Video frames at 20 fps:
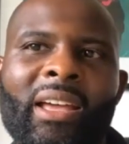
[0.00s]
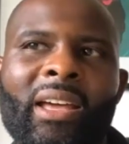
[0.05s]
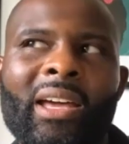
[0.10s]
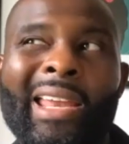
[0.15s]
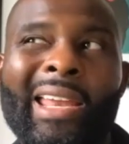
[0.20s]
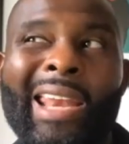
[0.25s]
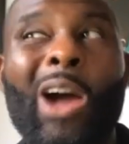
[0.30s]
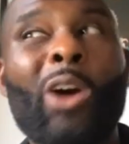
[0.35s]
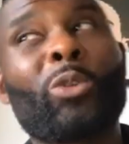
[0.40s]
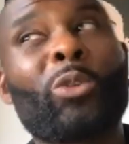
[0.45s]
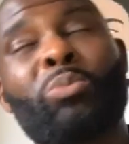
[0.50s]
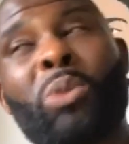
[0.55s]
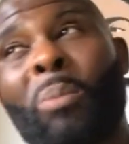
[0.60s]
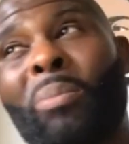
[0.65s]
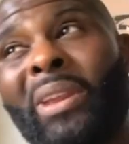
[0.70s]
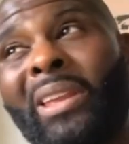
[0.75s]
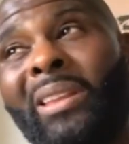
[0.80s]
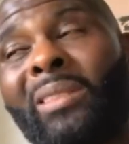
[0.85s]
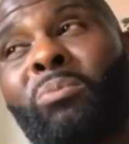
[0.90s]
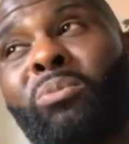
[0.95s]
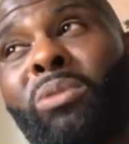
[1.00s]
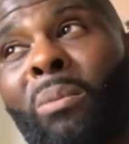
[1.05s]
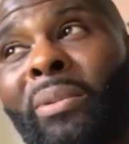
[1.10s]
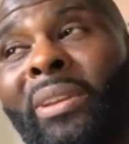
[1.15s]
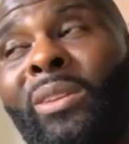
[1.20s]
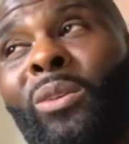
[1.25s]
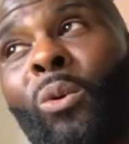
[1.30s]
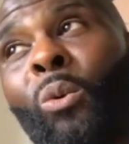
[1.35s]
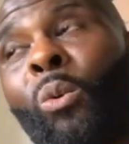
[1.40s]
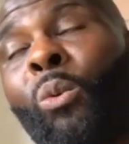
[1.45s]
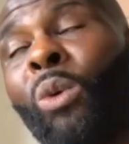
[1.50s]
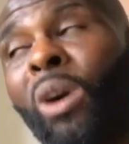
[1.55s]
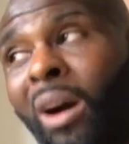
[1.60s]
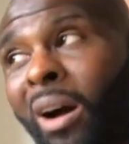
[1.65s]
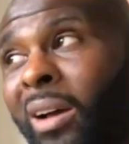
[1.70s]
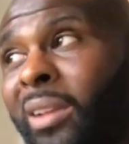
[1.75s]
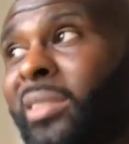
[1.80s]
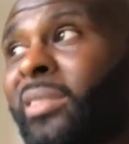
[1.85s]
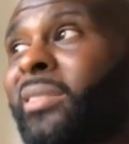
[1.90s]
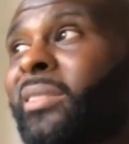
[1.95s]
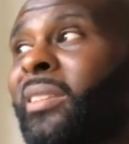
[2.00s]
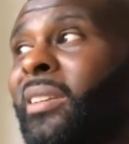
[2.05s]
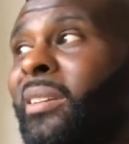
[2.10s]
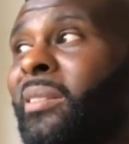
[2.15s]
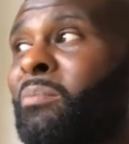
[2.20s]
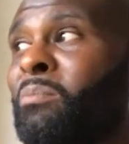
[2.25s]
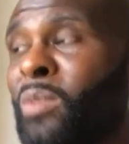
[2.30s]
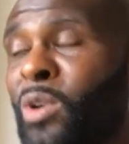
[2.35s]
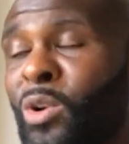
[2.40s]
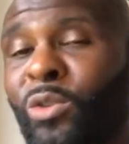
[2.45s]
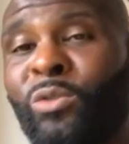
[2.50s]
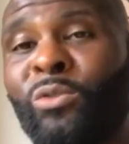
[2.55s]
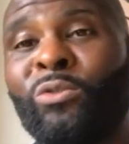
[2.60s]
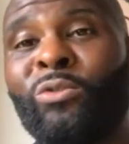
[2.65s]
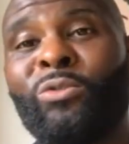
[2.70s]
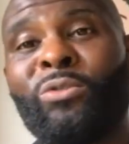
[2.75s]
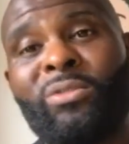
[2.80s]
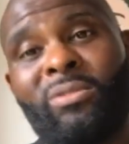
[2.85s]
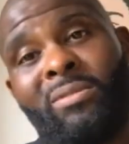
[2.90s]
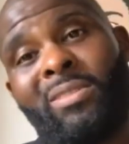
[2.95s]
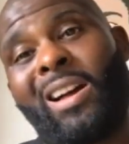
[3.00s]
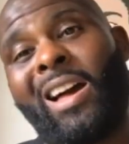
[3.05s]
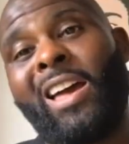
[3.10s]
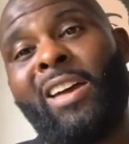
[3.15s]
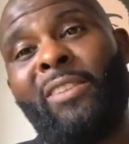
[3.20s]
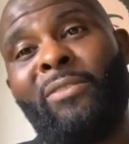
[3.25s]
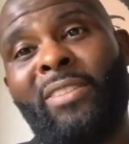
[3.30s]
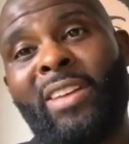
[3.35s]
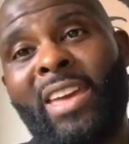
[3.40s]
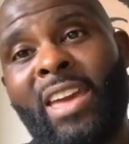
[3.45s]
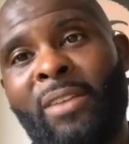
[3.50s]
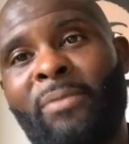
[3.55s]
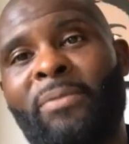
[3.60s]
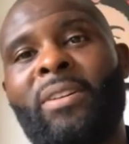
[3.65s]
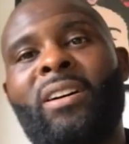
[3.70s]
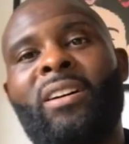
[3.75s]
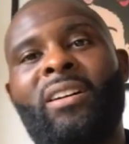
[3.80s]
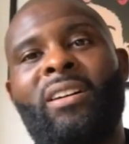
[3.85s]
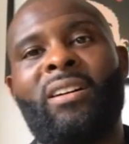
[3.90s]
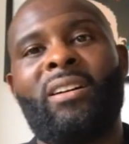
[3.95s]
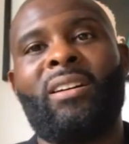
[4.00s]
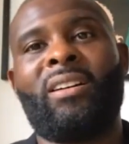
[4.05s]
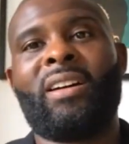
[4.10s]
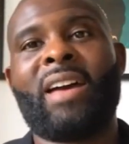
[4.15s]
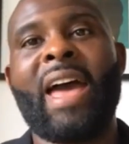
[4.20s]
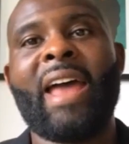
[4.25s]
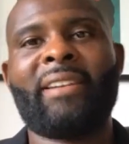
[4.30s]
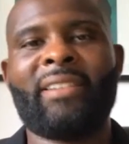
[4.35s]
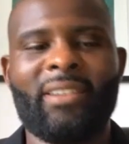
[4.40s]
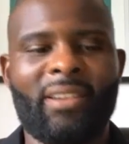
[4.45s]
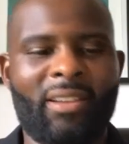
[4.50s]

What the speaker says: and that was probably the worst move I've ever had.